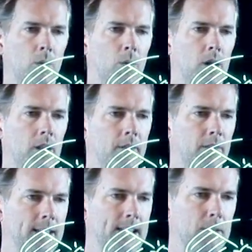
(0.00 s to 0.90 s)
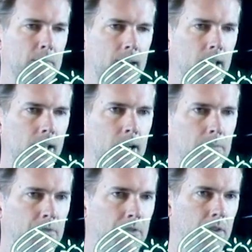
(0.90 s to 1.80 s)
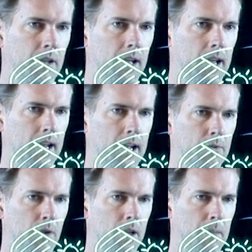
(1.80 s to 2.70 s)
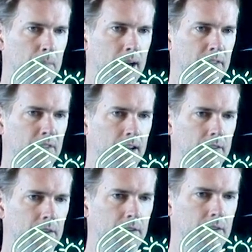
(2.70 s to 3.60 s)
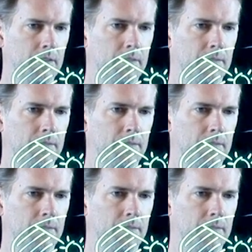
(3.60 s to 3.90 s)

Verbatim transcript: Well, if I take my ellipse and I draw the bisector